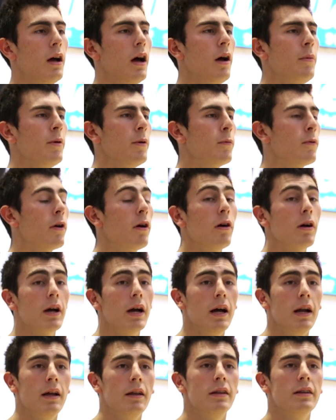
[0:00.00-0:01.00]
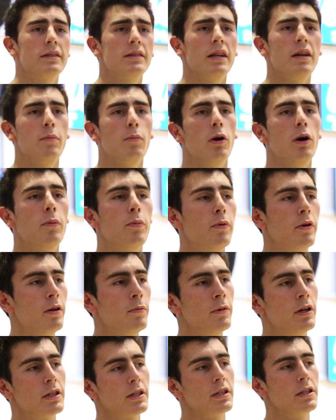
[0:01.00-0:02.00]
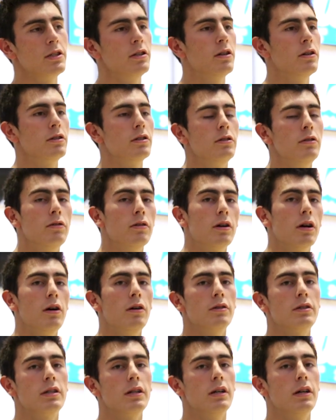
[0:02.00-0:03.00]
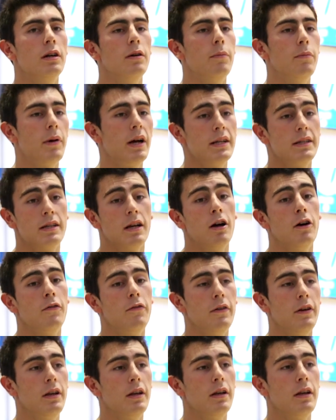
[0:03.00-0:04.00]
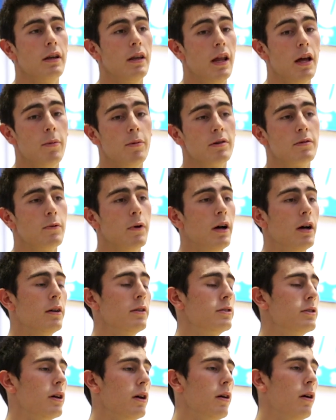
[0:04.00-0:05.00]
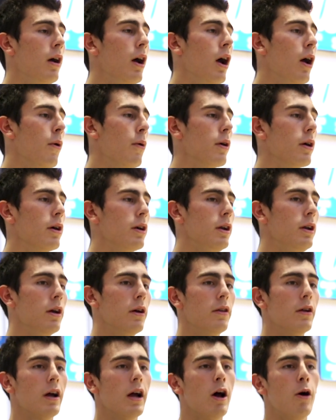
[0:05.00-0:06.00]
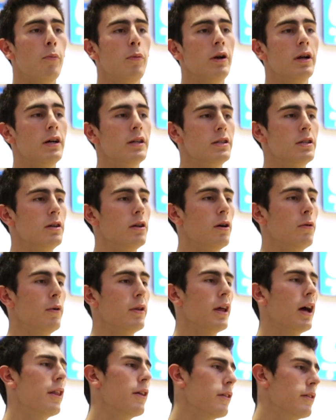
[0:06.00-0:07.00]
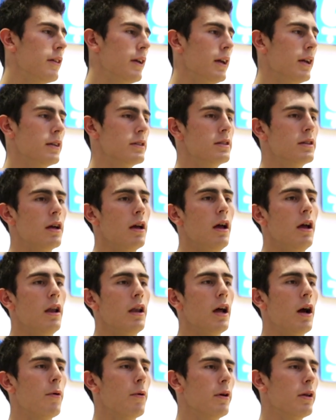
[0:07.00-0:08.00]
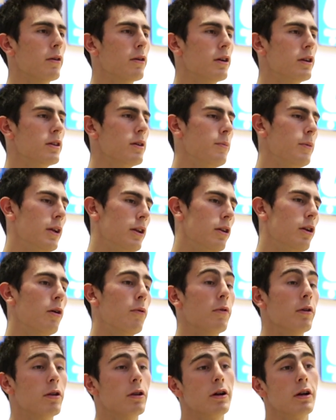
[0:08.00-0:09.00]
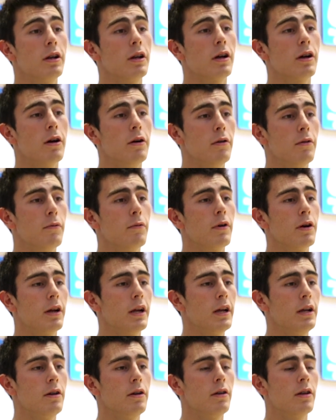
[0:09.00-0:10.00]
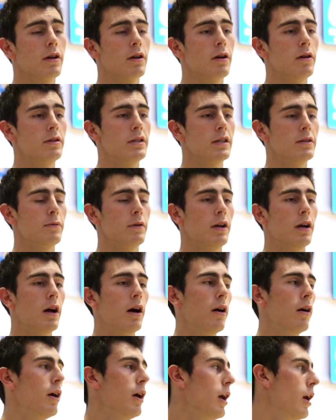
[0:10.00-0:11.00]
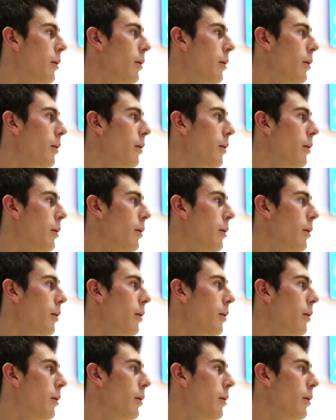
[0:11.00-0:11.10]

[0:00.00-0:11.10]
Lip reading: I mean, we're all kind of in the same boat pretty much because, you know, it's a new coach to myself and them as well. So, we're, you know, they're helping us, you know, with other things. Not really because, I mean, you know, we're learning the coach, we're getting to know the coach as we go.